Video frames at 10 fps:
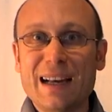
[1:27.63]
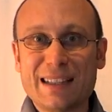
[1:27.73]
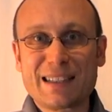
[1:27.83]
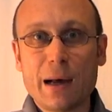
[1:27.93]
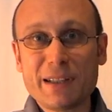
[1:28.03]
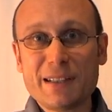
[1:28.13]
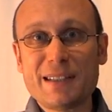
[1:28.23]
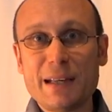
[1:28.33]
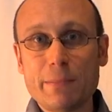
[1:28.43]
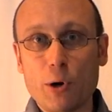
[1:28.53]
It's coming to
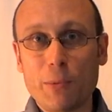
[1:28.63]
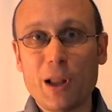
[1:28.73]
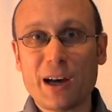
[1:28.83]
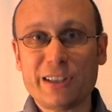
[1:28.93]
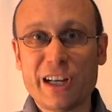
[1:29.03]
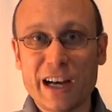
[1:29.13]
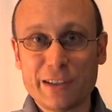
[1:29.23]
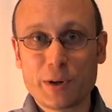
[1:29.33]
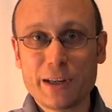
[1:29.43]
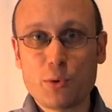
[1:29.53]
T-Mobile on
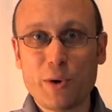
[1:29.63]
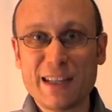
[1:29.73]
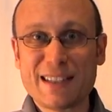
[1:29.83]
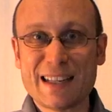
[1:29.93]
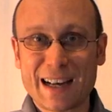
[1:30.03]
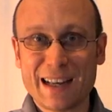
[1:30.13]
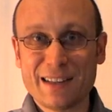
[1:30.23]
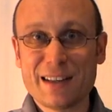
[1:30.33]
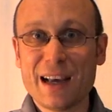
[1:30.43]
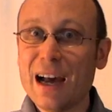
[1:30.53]
January
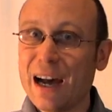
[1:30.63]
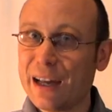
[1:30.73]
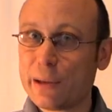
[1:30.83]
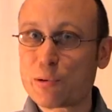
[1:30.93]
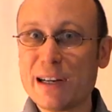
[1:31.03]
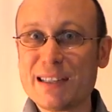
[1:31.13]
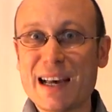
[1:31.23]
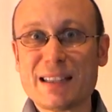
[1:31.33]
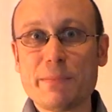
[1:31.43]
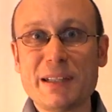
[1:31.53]
22nd. Uh, the price
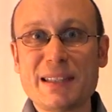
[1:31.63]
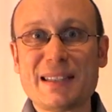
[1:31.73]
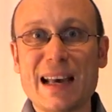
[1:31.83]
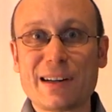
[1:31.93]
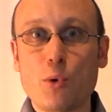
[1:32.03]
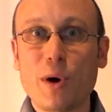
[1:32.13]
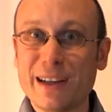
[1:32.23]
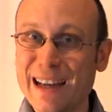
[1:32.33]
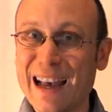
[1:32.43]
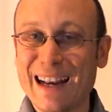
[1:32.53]
hasn't been set
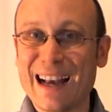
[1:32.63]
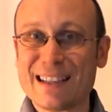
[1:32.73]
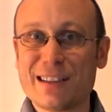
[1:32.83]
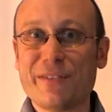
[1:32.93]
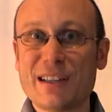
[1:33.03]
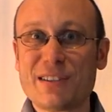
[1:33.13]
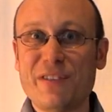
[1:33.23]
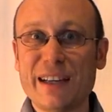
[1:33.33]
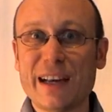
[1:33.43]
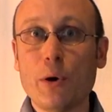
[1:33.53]
quite yet as of this
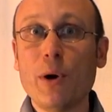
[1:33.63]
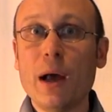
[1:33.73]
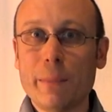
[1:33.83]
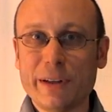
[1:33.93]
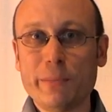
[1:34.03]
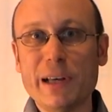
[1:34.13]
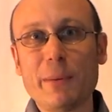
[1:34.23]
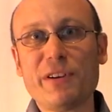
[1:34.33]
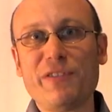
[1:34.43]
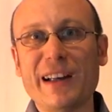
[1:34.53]
video, but you'll be
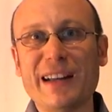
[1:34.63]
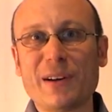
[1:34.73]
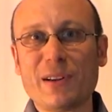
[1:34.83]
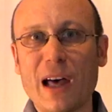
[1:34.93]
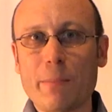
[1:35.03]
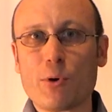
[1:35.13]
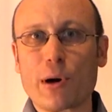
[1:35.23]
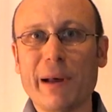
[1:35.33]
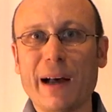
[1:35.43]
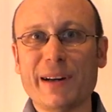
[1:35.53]
able to find out a lot
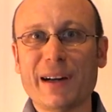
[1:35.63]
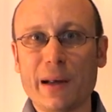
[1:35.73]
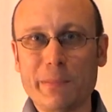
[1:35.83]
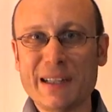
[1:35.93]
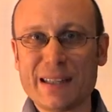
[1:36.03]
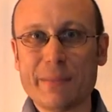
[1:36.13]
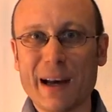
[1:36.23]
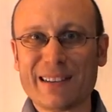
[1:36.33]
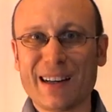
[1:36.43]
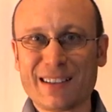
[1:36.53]
more about it on
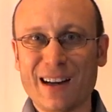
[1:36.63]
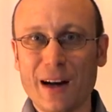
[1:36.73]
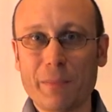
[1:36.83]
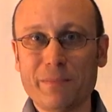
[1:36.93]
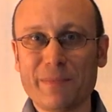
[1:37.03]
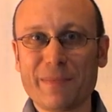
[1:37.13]
PCMag.com.